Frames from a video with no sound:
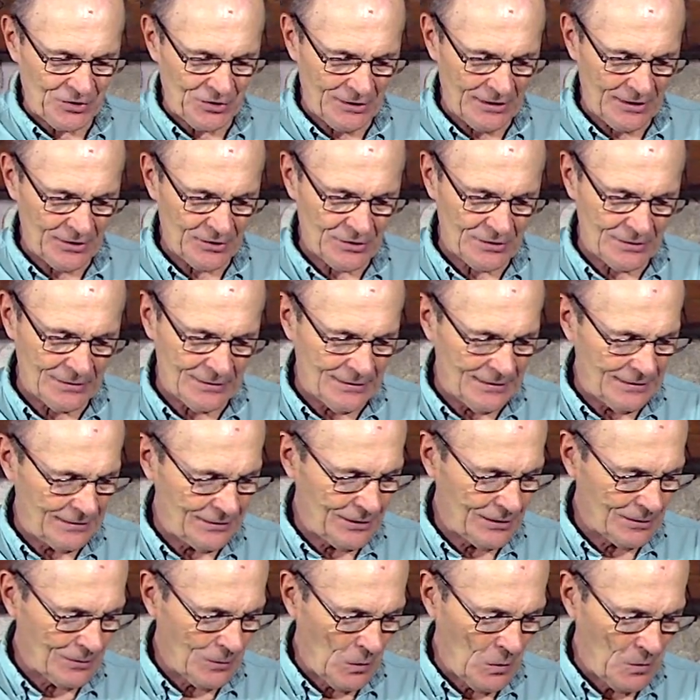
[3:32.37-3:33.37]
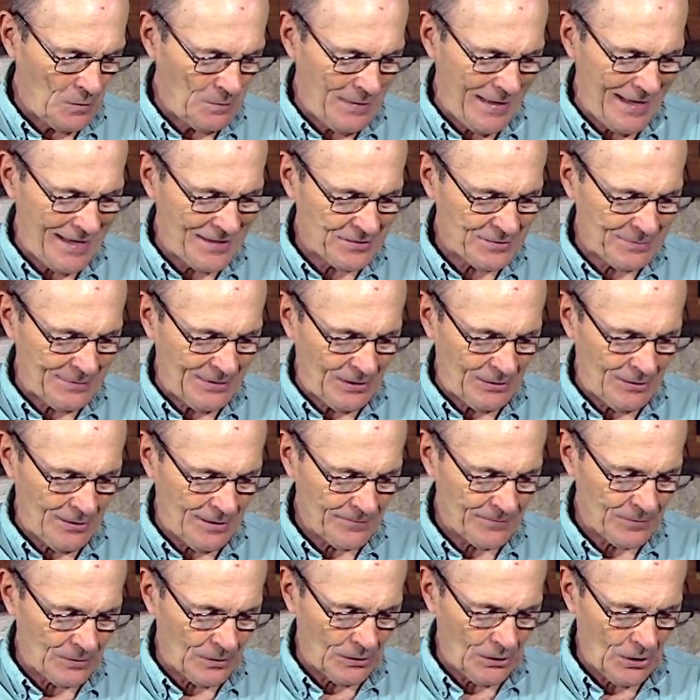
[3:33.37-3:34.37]
on this dear old mask, been
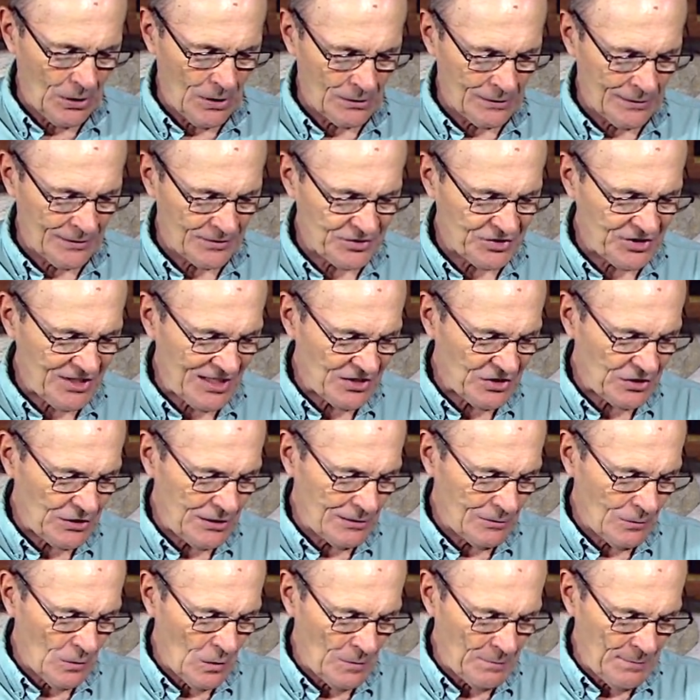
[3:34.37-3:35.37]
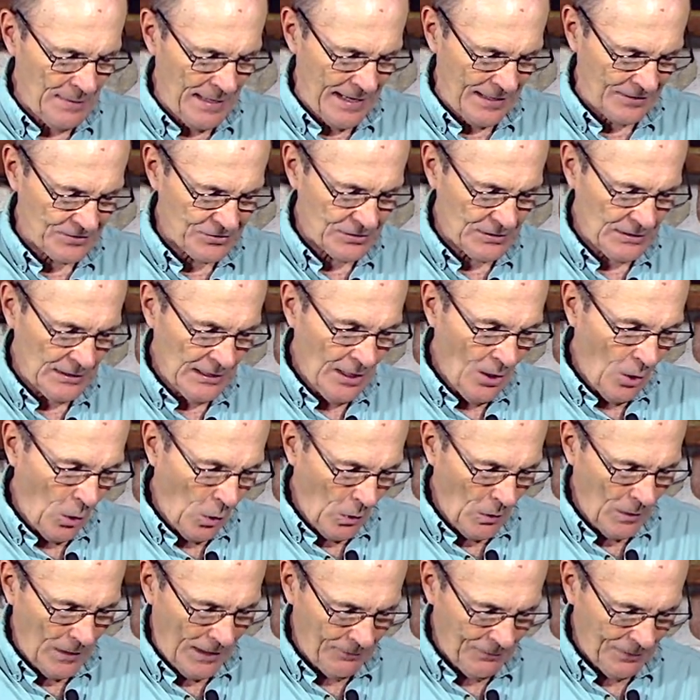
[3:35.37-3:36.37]
around for a long time, 60-year-old mask.
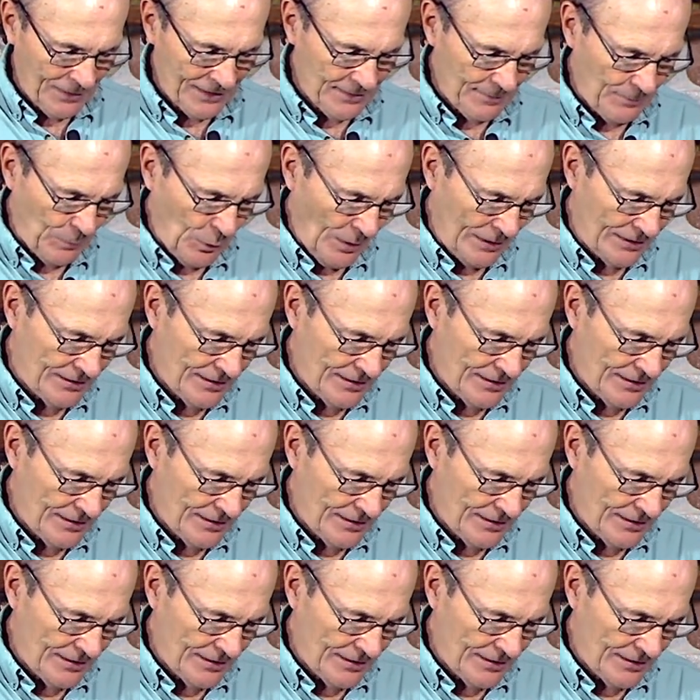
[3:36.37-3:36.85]
Oh, I wanted to point